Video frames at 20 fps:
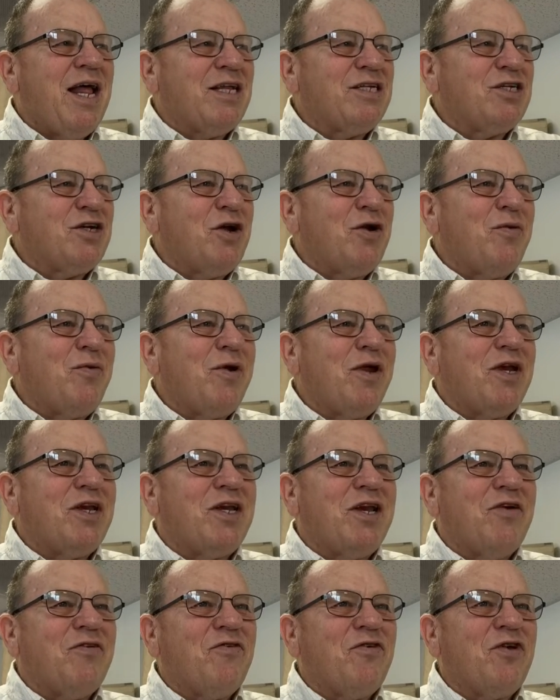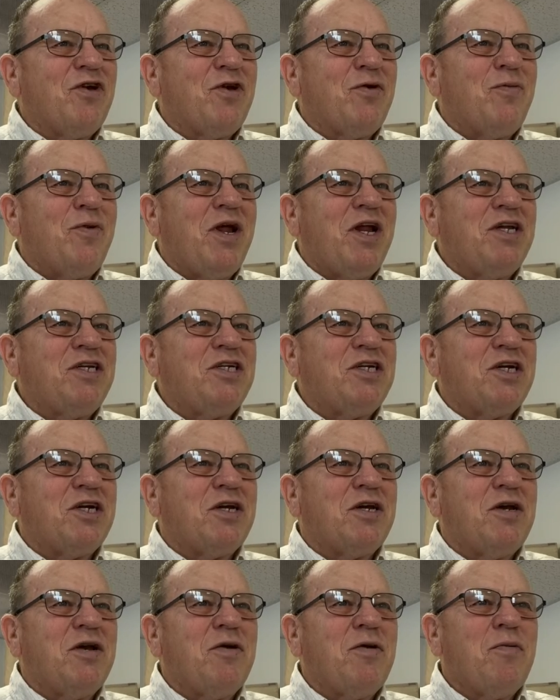That's going to be a different
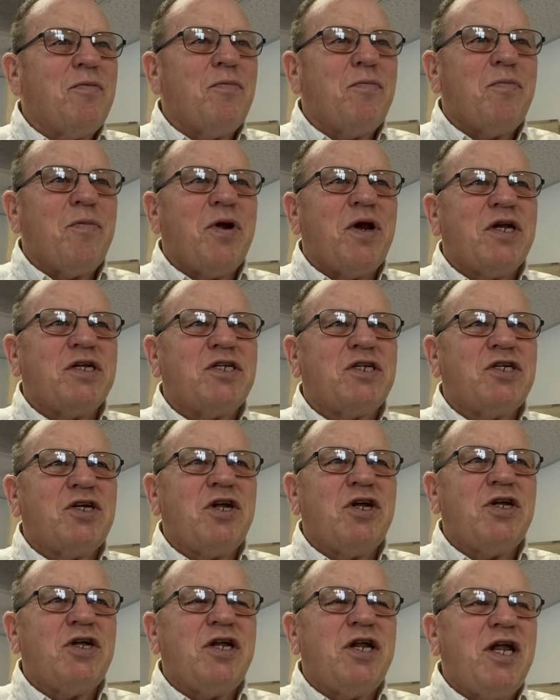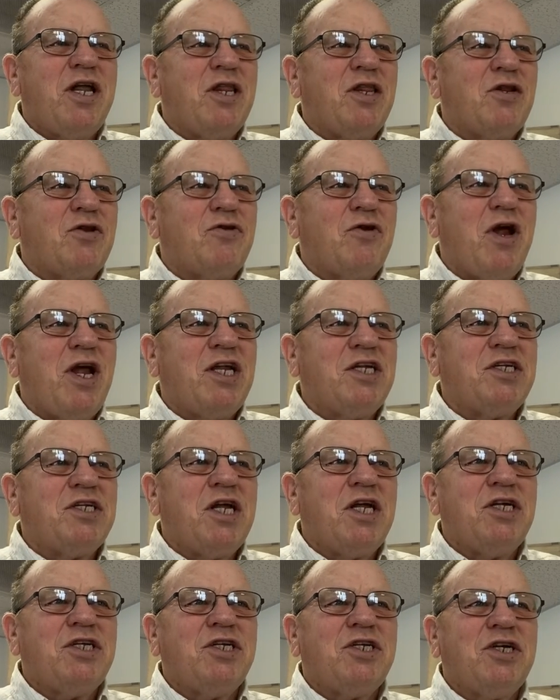dimension, but it's still in the
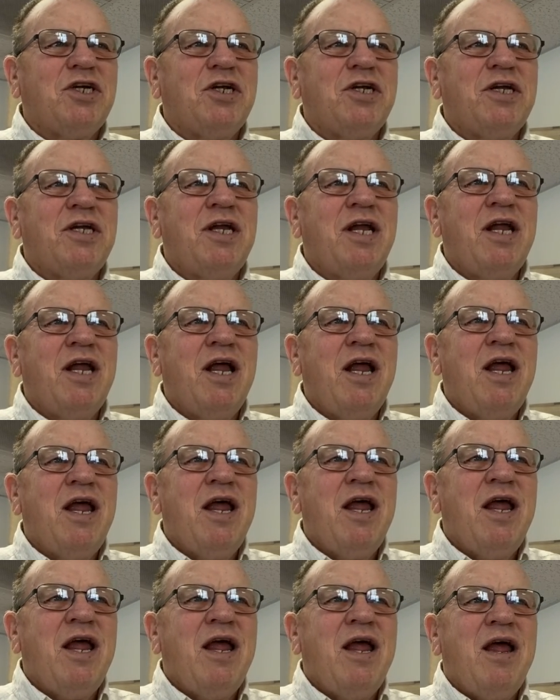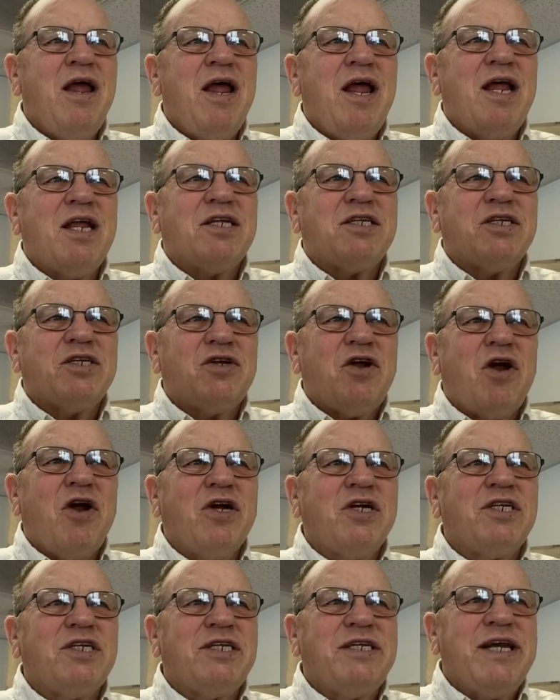transition. It
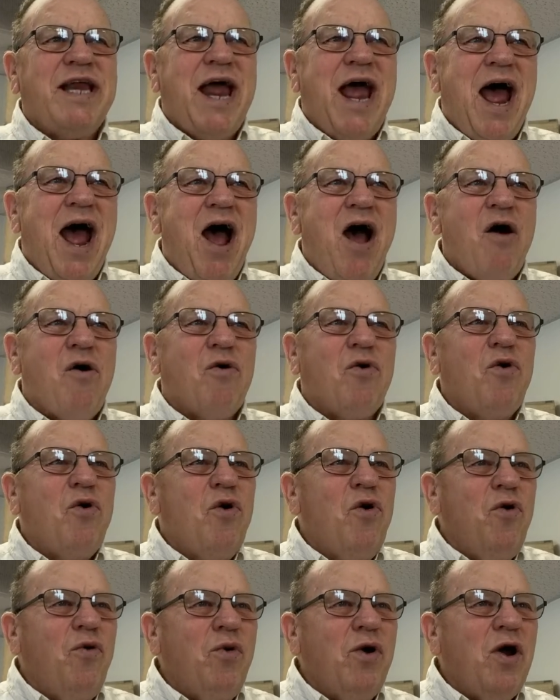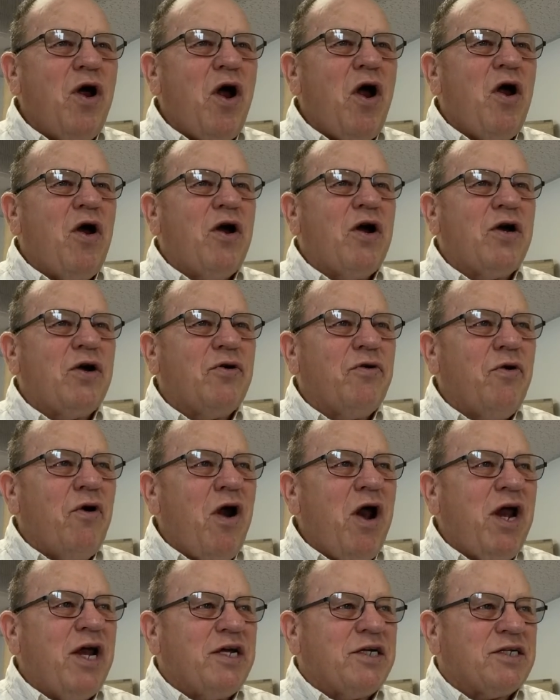starts now, who we are in
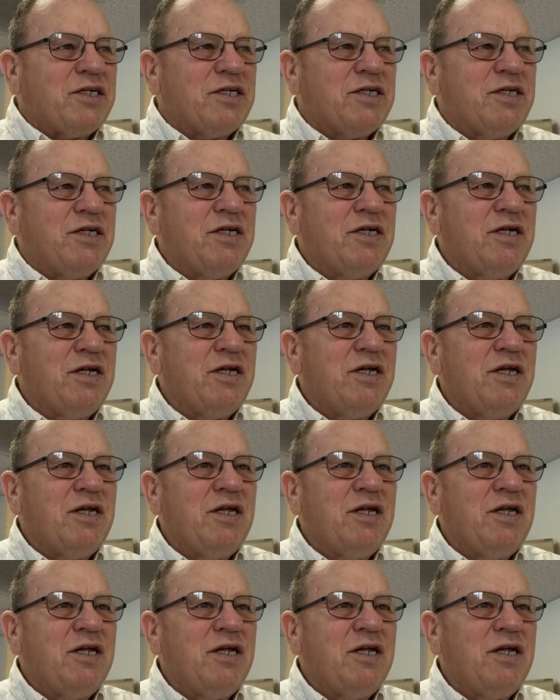Christ.